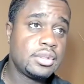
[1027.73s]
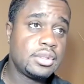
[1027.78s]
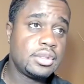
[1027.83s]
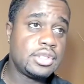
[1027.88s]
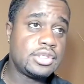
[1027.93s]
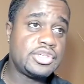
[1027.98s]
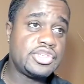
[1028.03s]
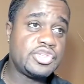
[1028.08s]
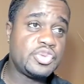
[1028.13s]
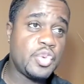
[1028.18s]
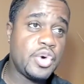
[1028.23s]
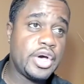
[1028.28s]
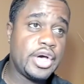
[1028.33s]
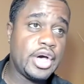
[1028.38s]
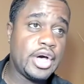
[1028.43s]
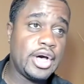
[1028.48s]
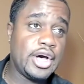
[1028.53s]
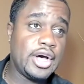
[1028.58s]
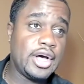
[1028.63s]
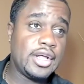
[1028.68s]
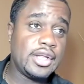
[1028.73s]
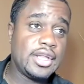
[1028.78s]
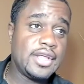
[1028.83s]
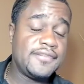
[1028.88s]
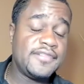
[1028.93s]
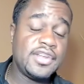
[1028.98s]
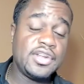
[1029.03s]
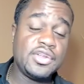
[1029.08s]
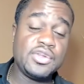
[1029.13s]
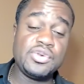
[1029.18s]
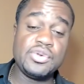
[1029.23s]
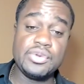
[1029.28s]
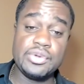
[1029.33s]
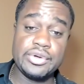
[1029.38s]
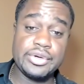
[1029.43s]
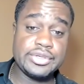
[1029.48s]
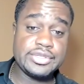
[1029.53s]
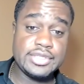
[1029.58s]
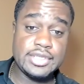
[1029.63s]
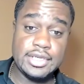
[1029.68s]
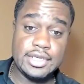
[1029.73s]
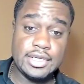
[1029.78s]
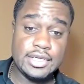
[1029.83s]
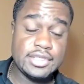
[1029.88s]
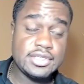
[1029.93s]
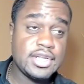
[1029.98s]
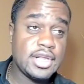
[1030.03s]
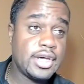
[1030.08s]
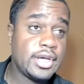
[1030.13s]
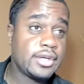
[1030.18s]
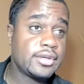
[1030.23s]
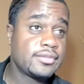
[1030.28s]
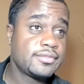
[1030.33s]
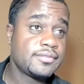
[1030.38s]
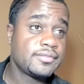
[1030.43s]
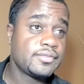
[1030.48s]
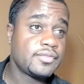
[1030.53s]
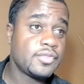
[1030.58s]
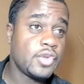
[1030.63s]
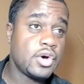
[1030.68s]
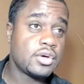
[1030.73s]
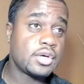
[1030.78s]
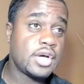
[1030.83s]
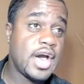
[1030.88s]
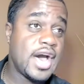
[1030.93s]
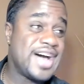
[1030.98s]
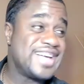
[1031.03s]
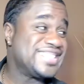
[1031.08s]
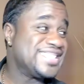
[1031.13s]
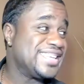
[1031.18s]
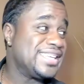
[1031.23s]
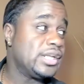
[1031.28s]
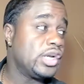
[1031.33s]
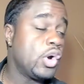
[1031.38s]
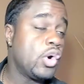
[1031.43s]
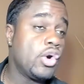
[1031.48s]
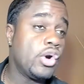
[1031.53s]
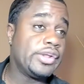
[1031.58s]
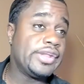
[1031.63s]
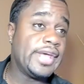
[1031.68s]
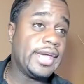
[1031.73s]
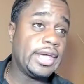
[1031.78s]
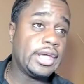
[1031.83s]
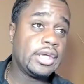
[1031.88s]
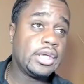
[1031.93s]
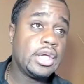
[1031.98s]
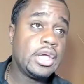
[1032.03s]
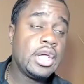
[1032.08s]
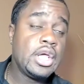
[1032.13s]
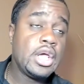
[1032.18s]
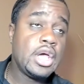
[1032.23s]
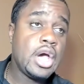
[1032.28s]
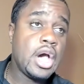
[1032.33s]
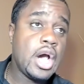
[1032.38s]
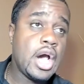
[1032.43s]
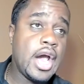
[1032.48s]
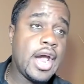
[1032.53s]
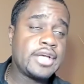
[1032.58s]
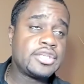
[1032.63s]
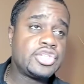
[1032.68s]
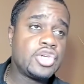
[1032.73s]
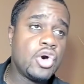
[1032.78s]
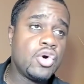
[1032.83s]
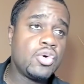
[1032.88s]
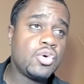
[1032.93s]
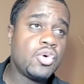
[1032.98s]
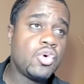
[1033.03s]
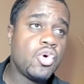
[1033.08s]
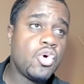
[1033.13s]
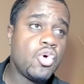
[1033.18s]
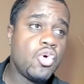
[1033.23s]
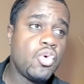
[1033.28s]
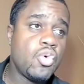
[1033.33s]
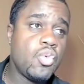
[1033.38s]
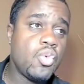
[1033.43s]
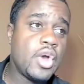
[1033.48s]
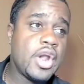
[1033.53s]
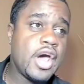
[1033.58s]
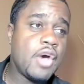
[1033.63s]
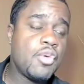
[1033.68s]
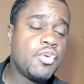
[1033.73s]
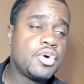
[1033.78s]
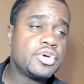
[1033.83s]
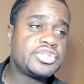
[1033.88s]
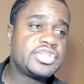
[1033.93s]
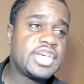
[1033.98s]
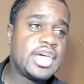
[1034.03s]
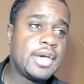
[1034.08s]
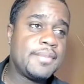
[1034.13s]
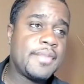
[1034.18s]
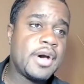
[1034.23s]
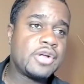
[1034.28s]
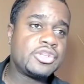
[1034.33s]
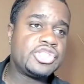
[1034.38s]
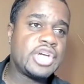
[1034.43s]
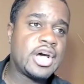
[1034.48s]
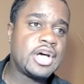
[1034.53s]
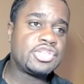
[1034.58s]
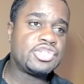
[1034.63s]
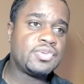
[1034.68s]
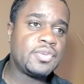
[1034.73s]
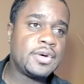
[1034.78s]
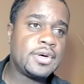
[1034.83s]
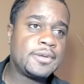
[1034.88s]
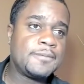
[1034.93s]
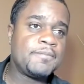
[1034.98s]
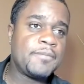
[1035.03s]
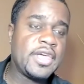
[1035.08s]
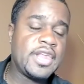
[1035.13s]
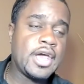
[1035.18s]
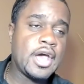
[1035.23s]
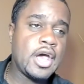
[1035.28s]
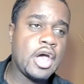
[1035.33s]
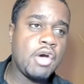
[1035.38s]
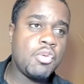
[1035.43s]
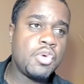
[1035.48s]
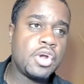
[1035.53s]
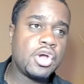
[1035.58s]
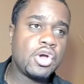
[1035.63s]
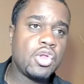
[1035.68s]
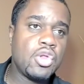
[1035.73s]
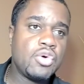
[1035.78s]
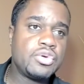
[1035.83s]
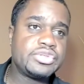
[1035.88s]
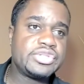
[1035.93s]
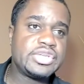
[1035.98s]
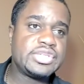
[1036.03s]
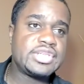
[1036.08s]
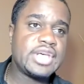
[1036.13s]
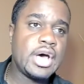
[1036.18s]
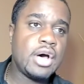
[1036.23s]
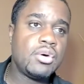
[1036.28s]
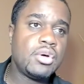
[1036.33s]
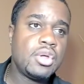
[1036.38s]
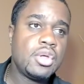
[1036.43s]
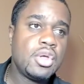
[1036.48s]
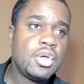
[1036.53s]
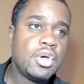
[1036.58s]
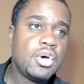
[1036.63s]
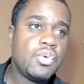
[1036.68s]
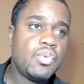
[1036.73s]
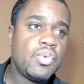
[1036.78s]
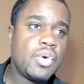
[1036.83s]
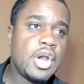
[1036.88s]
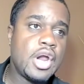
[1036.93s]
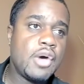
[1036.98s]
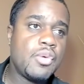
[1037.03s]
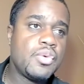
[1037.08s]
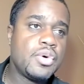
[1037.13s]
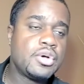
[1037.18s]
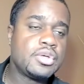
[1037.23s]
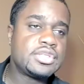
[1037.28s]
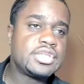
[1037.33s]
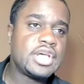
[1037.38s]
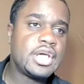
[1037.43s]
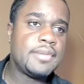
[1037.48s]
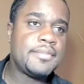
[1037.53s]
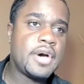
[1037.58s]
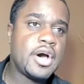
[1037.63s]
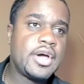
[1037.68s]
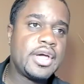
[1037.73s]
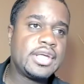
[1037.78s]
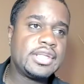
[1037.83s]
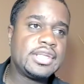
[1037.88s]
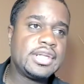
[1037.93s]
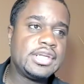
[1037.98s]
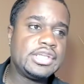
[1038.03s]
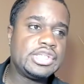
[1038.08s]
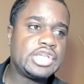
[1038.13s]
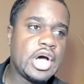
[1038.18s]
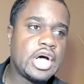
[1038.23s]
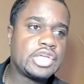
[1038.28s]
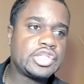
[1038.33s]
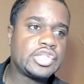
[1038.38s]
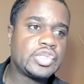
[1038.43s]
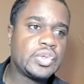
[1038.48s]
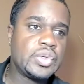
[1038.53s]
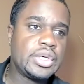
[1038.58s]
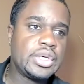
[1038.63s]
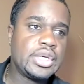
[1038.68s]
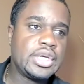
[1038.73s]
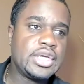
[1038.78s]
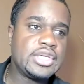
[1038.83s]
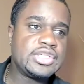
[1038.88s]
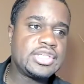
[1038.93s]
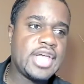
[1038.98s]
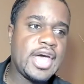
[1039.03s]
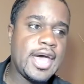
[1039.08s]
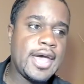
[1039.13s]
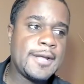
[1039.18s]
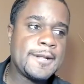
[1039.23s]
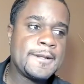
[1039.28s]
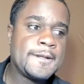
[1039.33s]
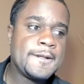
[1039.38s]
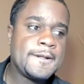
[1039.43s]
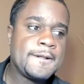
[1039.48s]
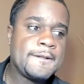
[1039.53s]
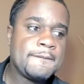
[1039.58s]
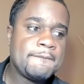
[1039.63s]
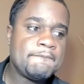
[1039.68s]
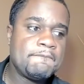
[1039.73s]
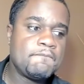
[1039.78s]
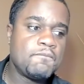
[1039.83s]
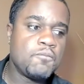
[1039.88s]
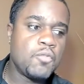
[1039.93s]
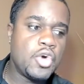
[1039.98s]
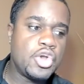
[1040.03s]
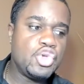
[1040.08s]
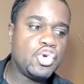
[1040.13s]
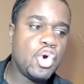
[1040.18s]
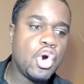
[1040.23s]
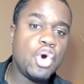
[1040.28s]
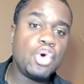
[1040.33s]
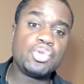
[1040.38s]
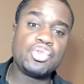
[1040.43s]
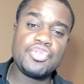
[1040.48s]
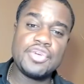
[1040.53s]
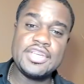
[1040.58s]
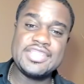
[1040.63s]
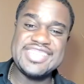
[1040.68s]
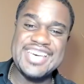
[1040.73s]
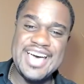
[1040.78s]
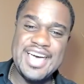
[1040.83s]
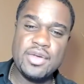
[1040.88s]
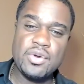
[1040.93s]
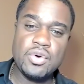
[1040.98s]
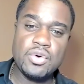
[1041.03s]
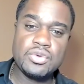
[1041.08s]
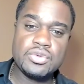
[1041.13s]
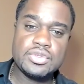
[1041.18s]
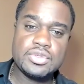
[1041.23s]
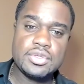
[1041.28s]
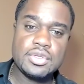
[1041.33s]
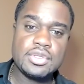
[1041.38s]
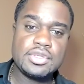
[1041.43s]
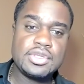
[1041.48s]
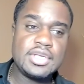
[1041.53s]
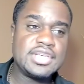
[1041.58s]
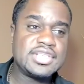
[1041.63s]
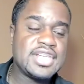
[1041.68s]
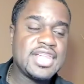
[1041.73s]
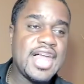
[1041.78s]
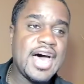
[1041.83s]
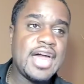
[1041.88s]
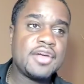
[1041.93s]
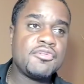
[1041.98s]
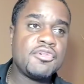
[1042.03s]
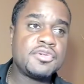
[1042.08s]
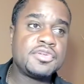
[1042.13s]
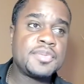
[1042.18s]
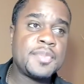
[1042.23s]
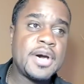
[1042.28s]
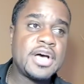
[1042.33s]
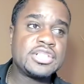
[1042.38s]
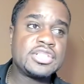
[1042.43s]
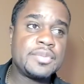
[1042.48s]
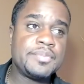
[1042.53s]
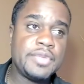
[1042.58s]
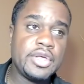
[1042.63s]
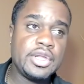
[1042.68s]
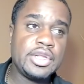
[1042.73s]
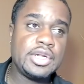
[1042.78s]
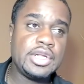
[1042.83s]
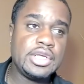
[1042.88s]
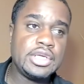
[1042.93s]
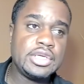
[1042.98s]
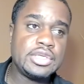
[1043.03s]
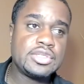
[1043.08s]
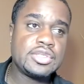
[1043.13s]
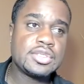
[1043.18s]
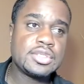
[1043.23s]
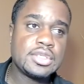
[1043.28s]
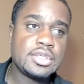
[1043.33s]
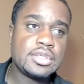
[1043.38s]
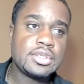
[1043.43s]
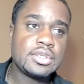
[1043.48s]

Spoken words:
This is what living in New York City is like. Constant all day. All right, so what I will say about Joshua, and I want to close this out. What I will say about Anthony Joshua is that when you hold three titles, there's a lot of responsibilities